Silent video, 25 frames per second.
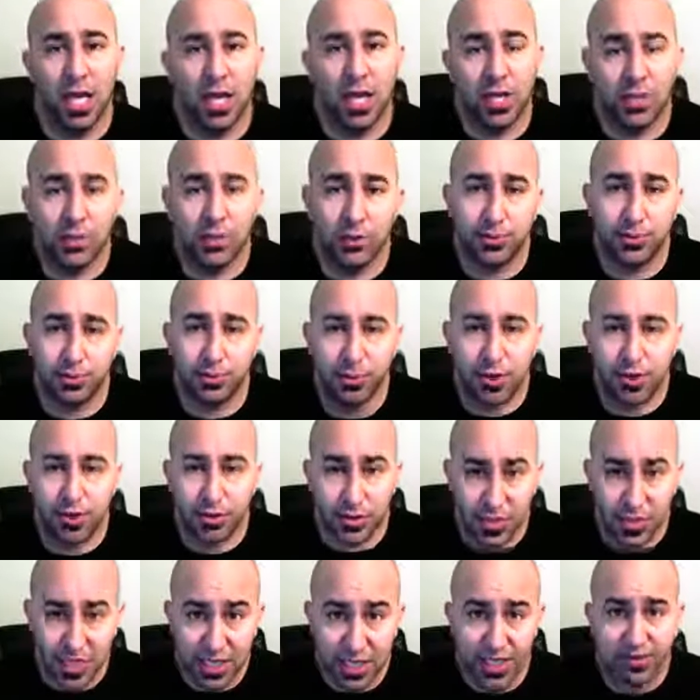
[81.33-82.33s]

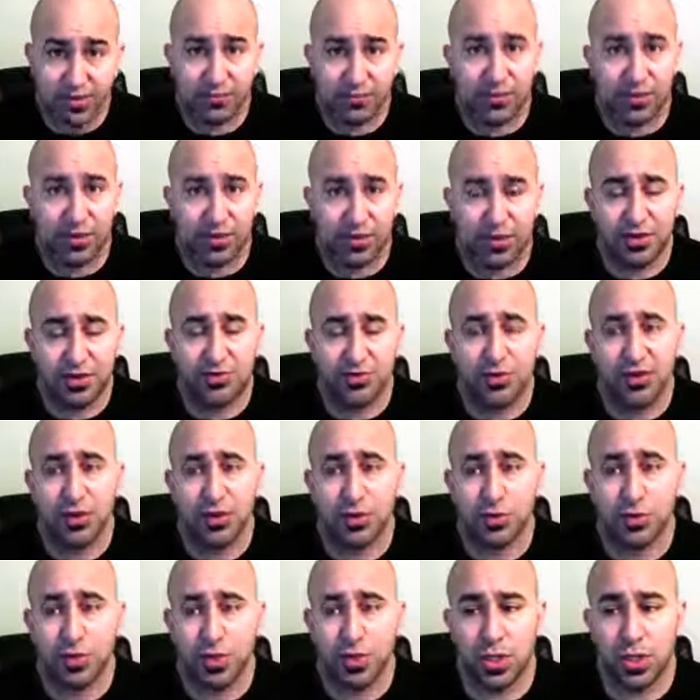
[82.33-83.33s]
yourself or an
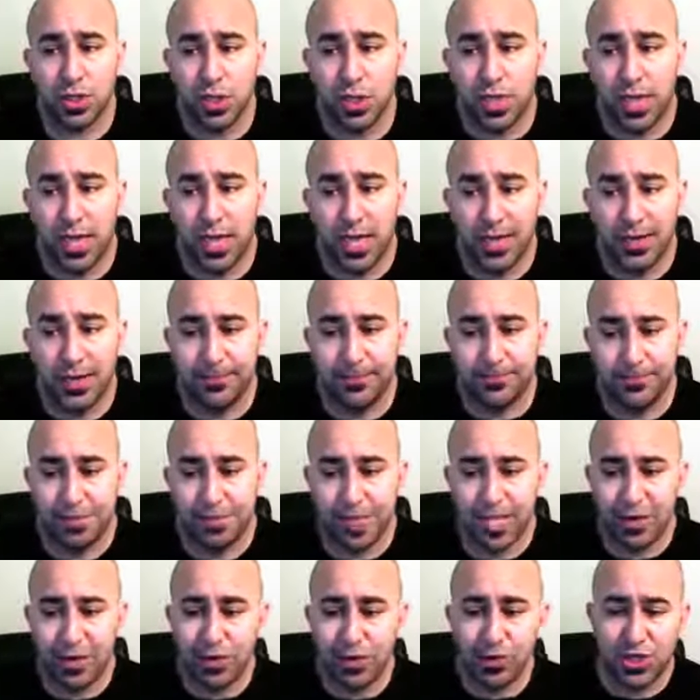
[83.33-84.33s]
individual
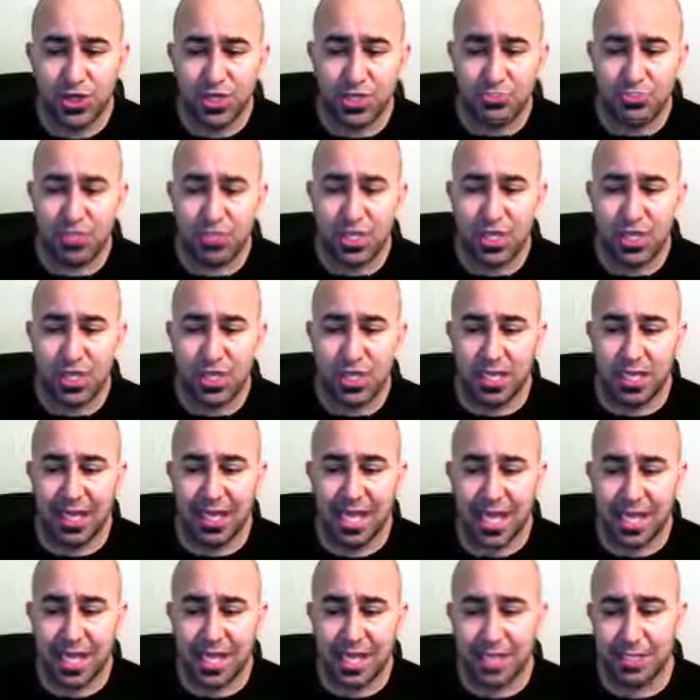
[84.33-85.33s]
not only just get
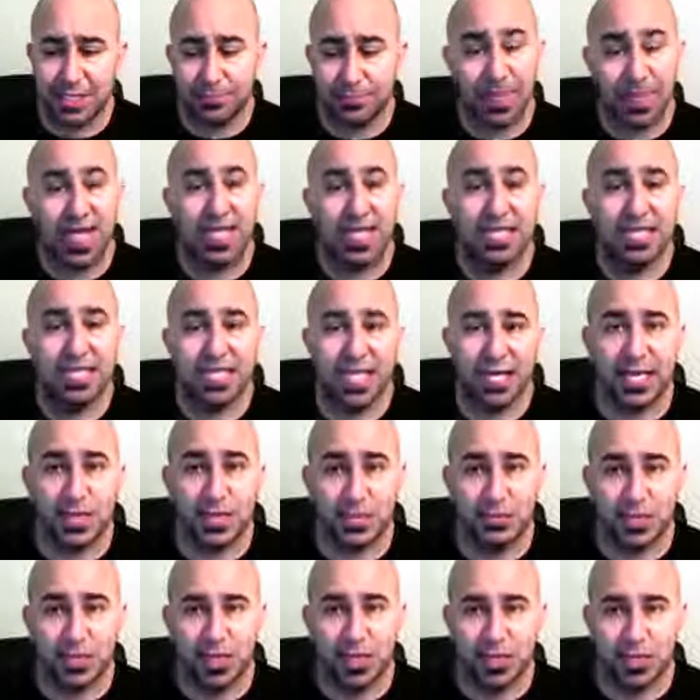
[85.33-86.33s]
out of this pain
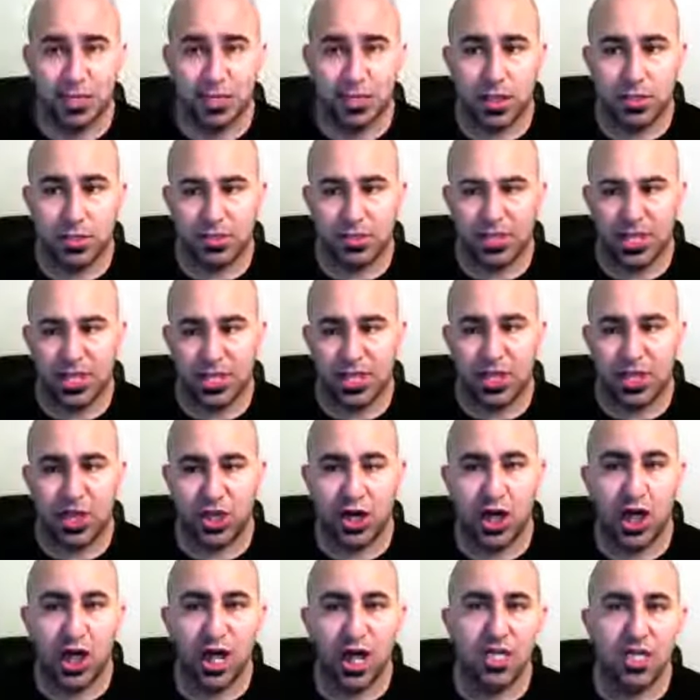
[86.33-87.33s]
cycle, but also help get to the
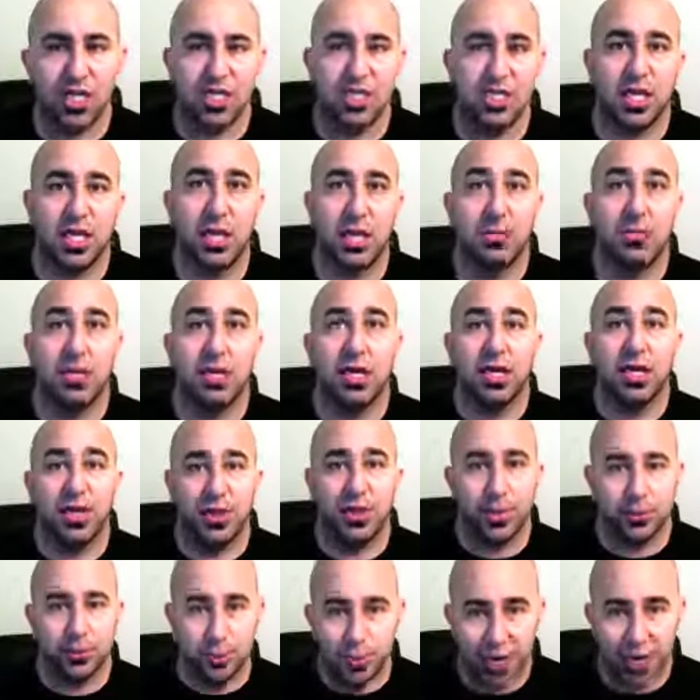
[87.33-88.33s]
cause and help
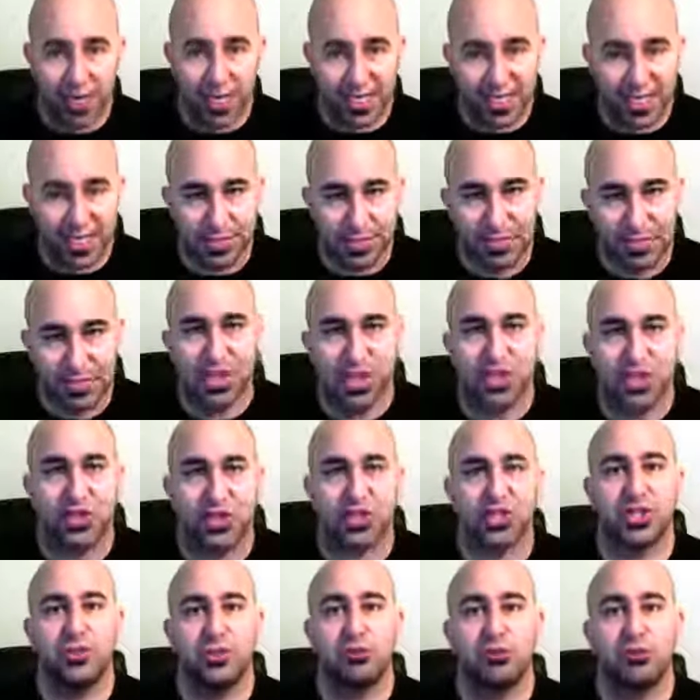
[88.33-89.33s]
the process be a little
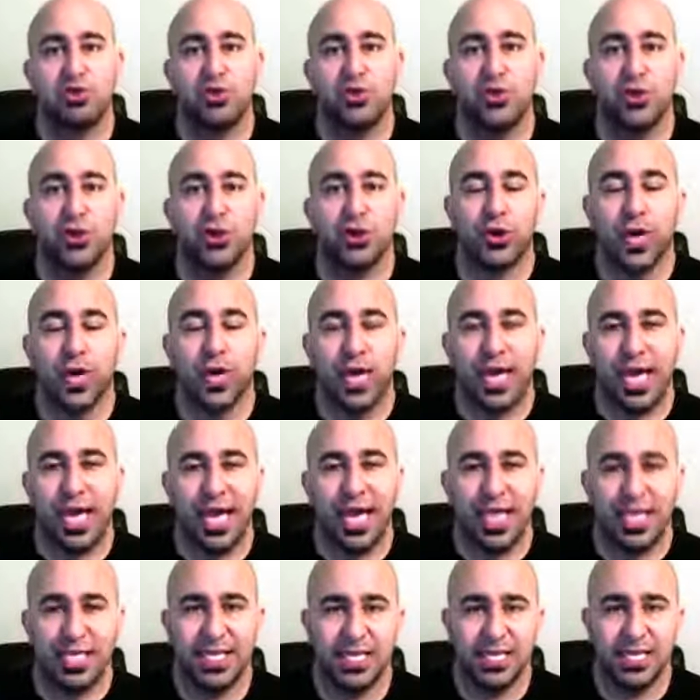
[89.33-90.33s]
smoother
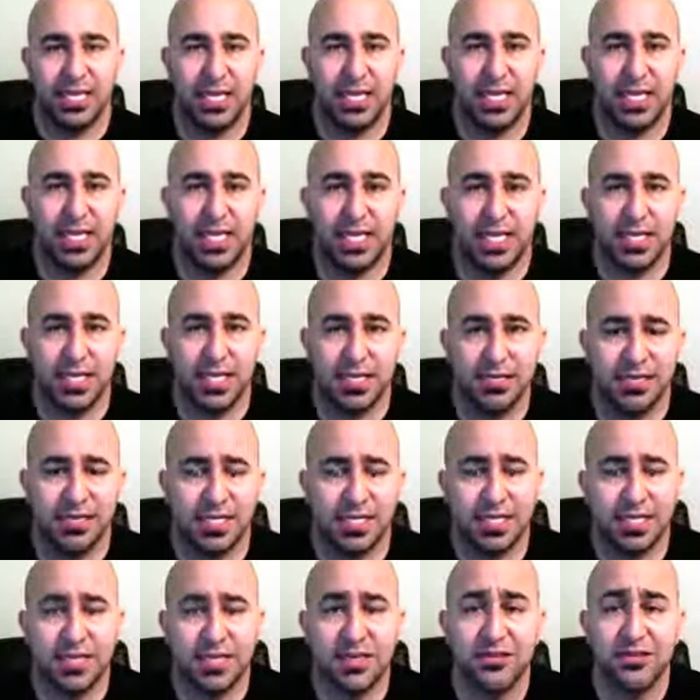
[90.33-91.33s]
as
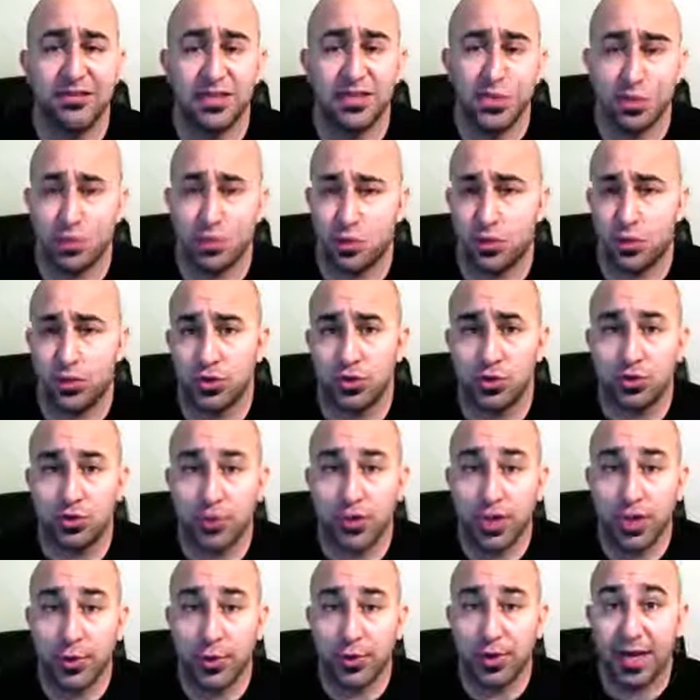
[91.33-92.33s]
this individual goes through
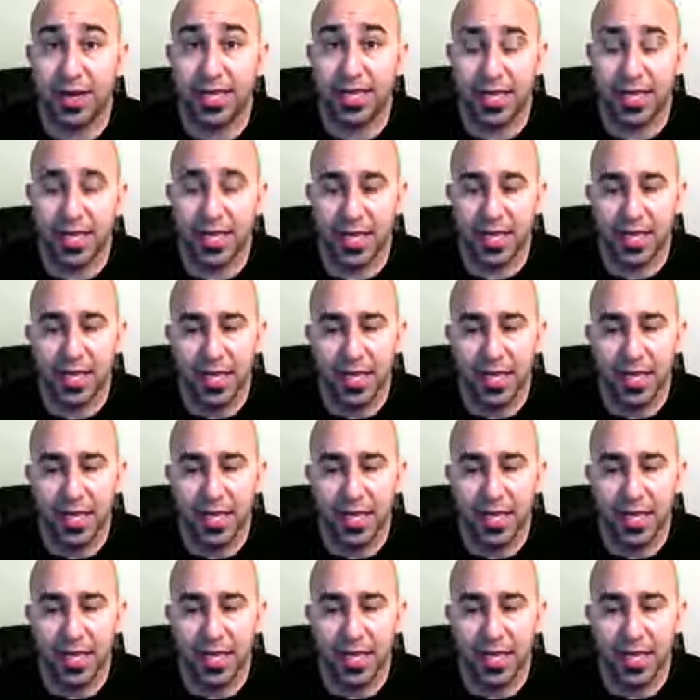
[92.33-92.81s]
chiropractic